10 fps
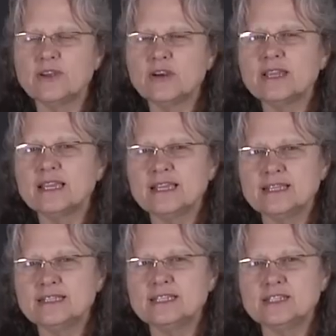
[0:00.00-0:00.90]
very
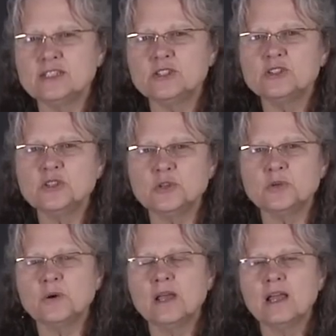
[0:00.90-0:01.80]
easy to
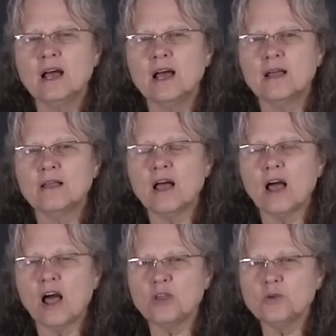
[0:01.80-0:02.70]
do.
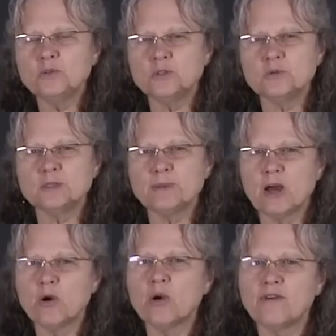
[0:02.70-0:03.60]
All you do is
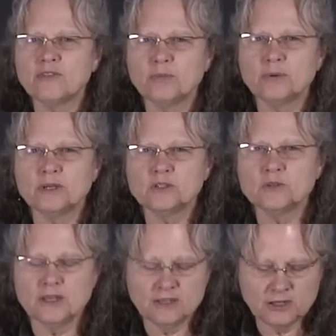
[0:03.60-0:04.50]
power off the
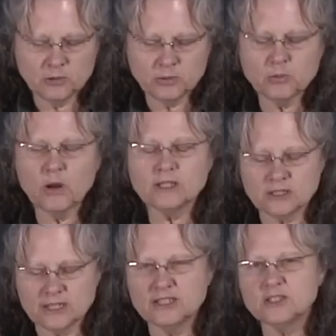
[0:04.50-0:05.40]
printer, and then you would want
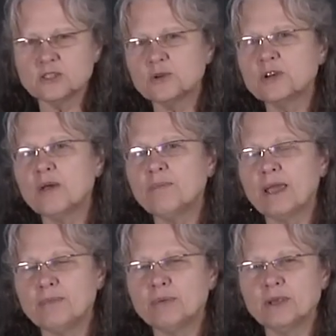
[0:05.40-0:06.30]
to insert a
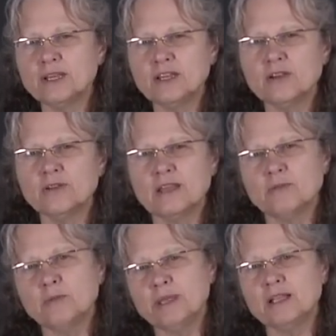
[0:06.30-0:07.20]
paper in here that it
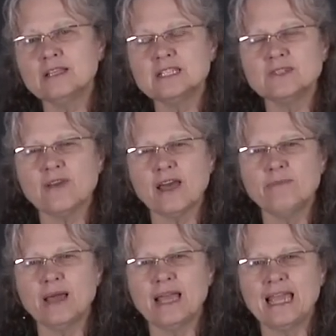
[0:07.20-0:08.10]
would be at least
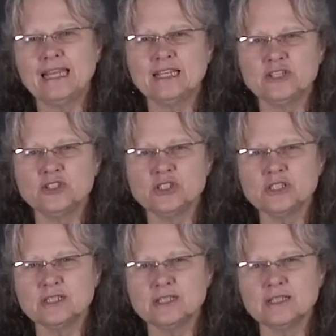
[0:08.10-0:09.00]
5 by 8
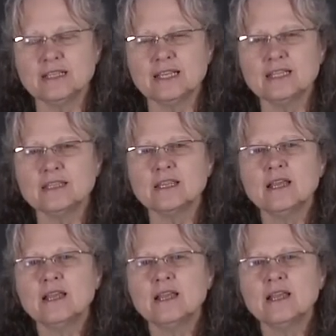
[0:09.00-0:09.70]
inches in length.